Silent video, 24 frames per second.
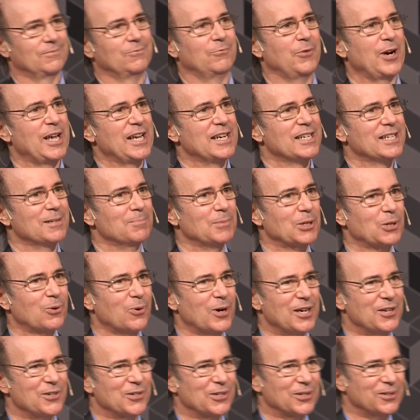random
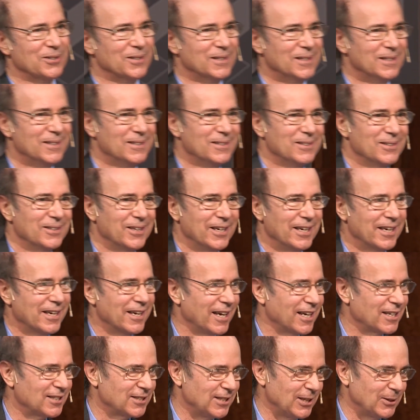equation like
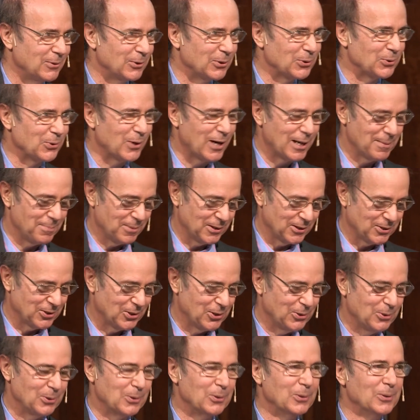x equals y plus
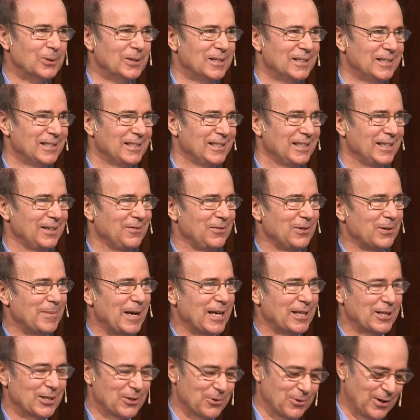2, if you
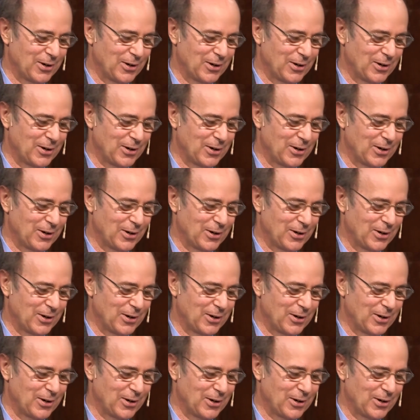make the